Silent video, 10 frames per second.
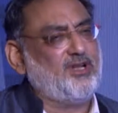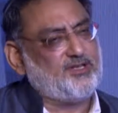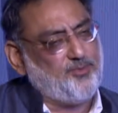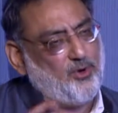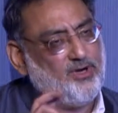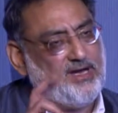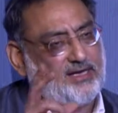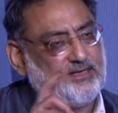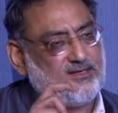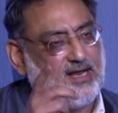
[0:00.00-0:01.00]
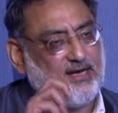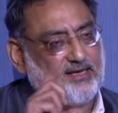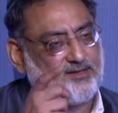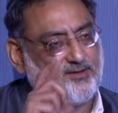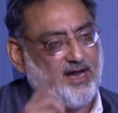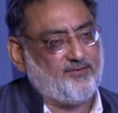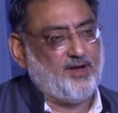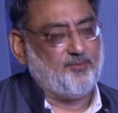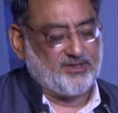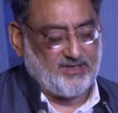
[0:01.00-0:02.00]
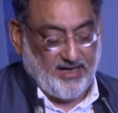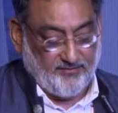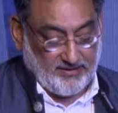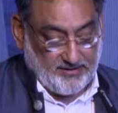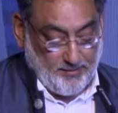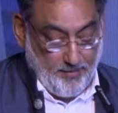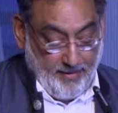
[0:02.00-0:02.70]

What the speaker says: It's purely done at very personal levels.